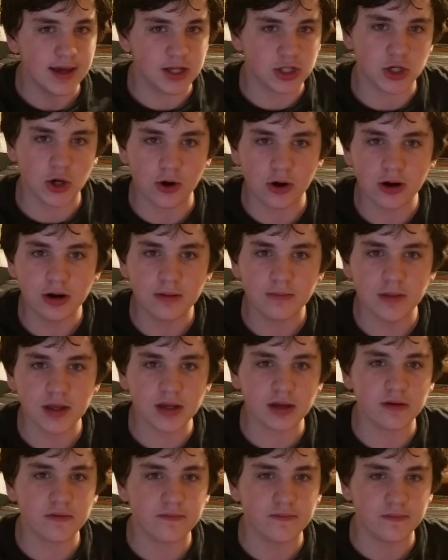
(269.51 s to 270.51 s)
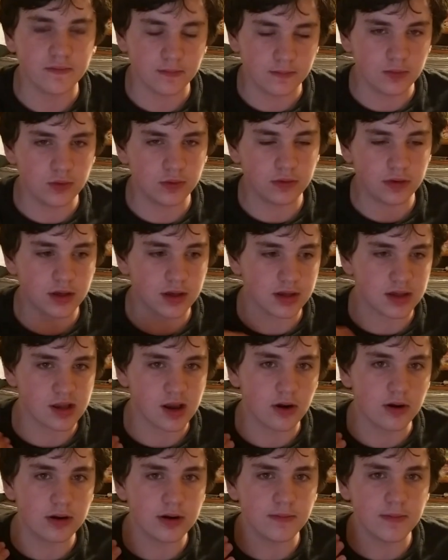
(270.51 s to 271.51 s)
It's hard to make
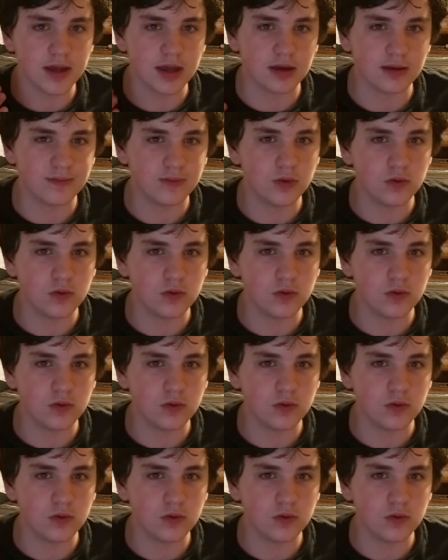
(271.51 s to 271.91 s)
a